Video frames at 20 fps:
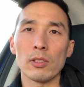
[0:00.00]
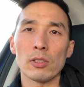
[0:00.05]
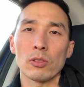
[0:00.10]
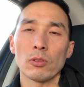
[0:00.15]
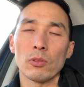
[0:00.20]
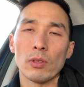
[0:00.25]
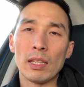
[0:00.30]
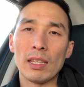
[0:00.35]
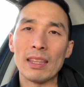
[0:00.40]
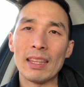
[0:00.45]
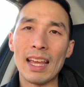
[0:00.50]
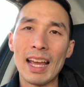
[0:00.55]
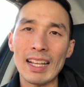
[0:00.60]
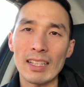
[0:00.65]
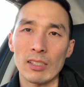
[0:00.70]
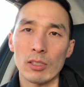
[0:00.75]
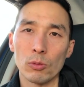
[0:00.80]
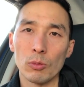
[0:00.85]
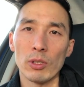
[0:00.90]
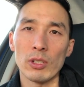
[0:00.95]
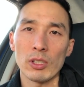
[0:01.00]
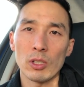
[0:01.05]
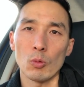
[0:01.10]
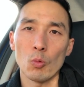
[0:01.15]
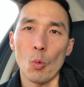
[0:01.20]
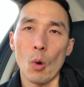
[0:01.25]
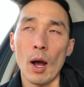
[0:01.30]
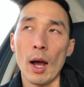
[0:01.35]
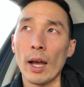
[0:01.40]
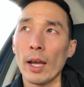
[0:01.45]
so and that's the reason
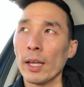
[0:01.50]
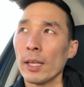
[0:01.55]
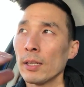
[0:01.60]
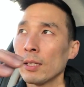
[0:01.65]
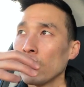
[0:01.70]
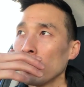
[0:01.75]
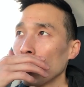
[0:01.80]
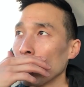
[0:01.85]
why